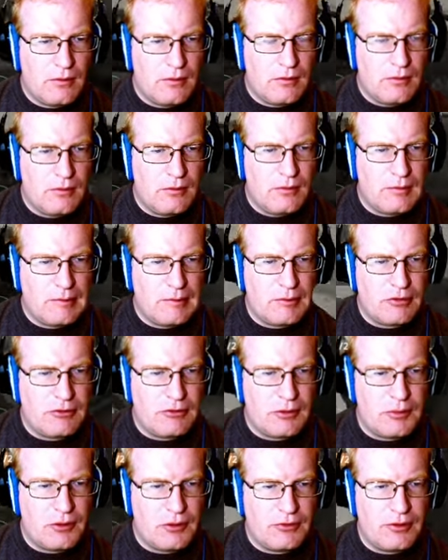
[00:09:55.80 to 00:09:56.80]
Uh, maybe I should
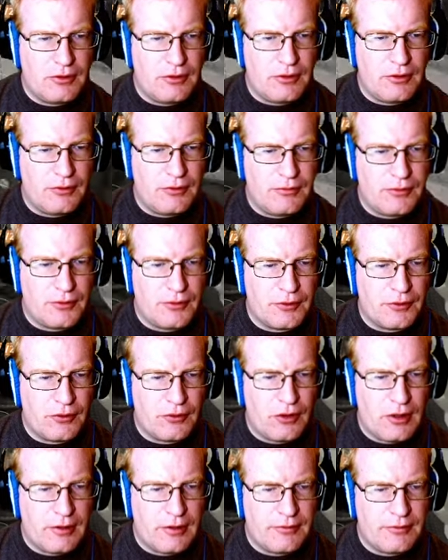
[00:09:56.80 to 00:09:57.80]
have built it a little further
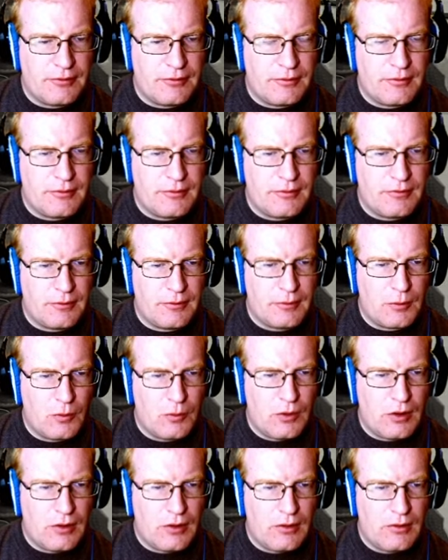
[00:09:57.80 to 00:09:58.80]
off from the
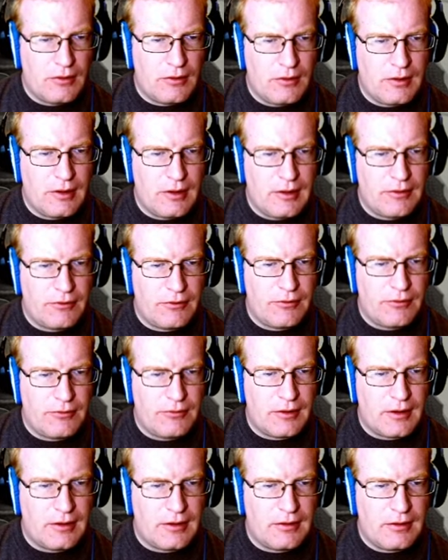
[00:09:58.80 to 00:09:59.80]
wall. That's
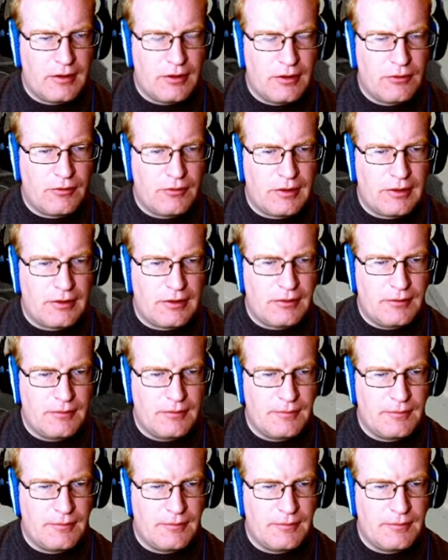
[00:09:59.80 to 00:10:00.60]
fine. Right there?